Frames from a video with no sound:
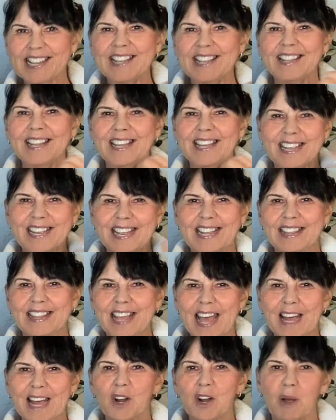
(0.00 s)
and they
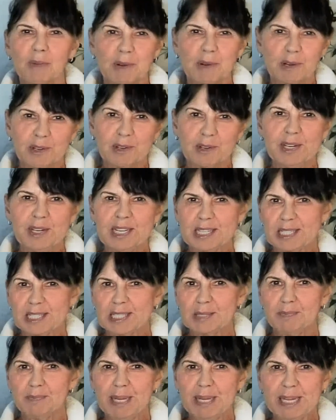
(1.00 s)
had an opportunity to
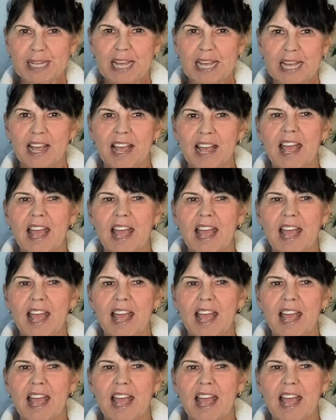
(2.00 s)
speak,